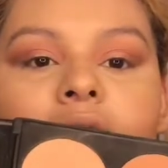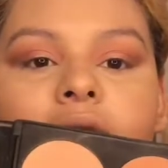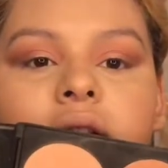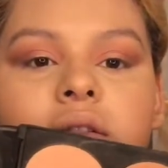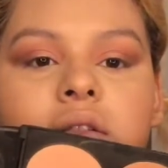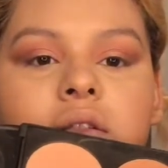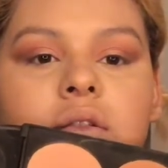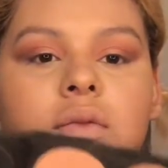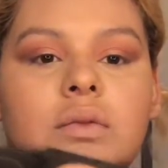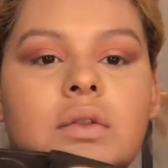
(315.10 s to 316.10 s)
these
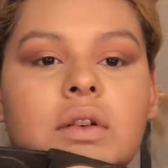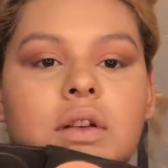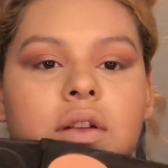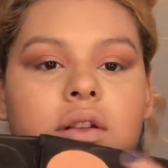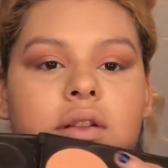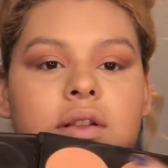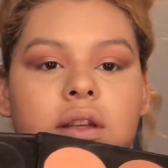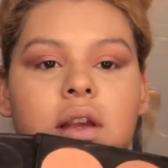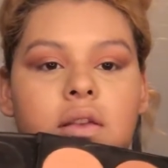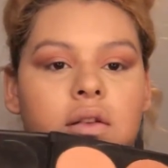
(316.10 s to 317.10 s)
two
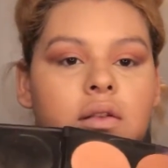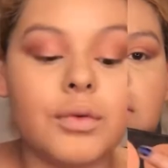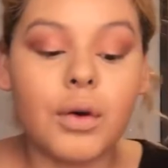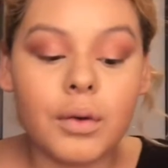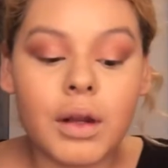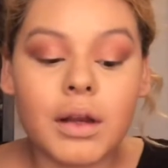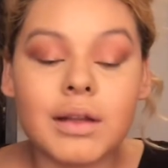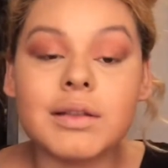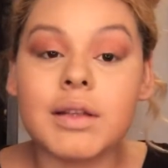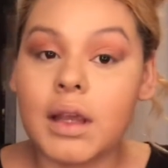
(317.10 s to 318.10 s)
together. You going on
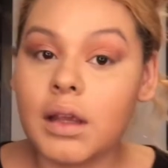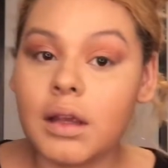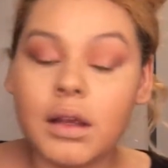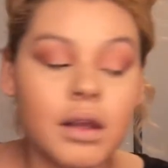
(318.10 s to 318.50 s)
a date